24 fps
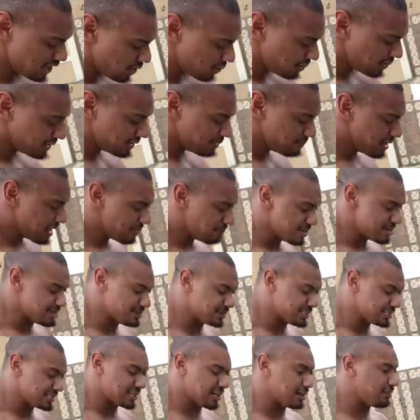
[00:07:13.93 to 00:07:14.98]
know what? It might be
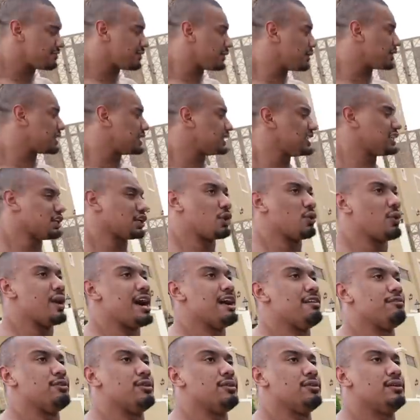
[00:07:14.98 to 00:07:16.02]
just tough though, because there's
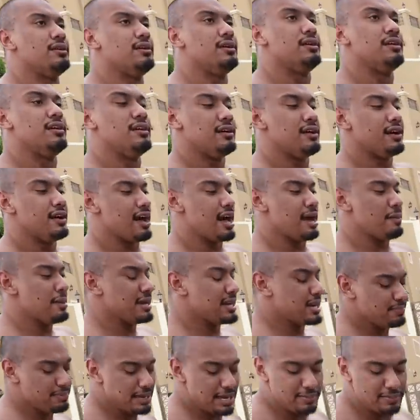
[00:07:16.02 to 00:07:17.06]
gravel. I
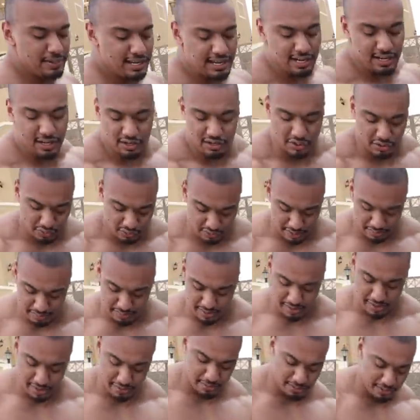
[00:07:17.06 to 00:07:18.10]
mean, I'd be able to get a good grip
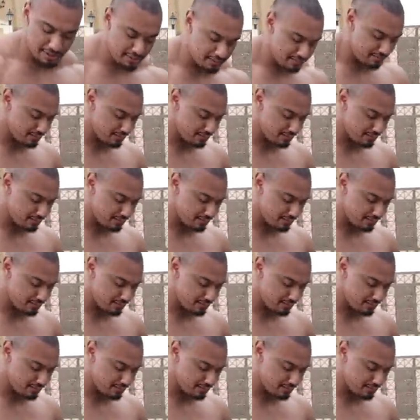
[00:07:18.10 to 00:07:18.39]
here, but.